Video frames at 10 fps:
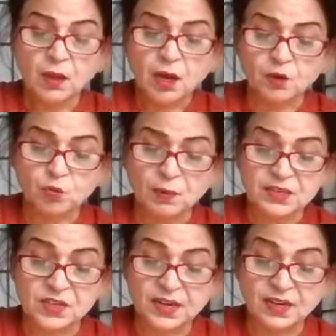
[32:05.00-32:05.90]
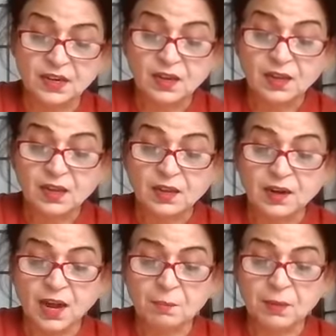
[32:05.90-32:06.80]
Hanuman said,
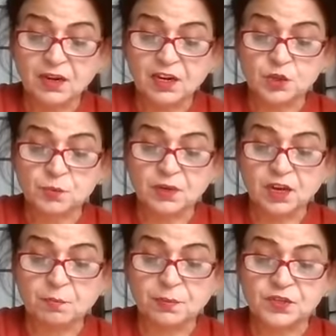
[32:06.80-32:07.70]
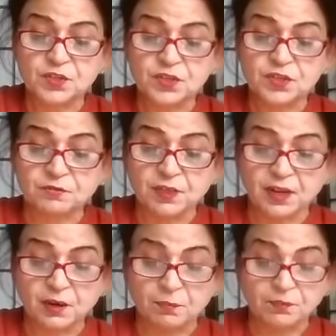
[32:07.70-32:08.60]
Ram and Lakshman are princes of
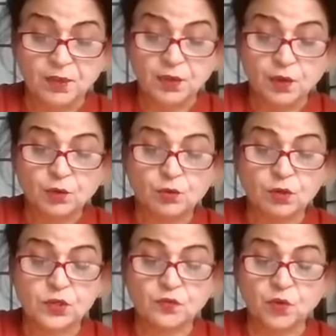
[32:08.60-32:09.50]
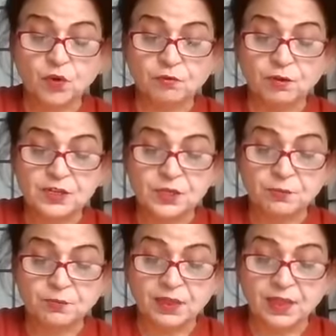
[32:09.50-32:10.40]
Dharam. You swore
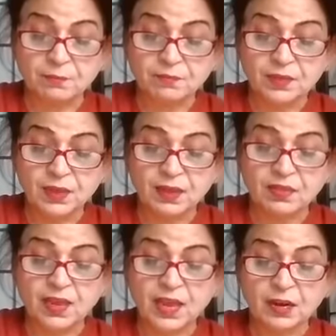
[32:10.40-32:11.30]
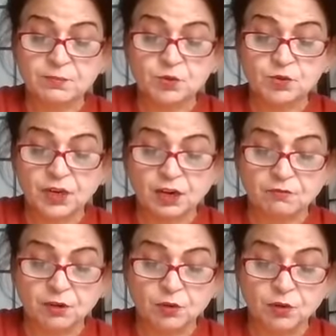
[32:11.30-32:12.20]
friendship with them and they helped you
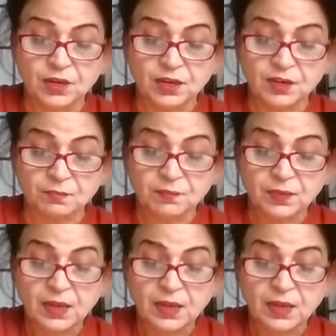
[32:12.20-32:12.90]
recover your kingdom.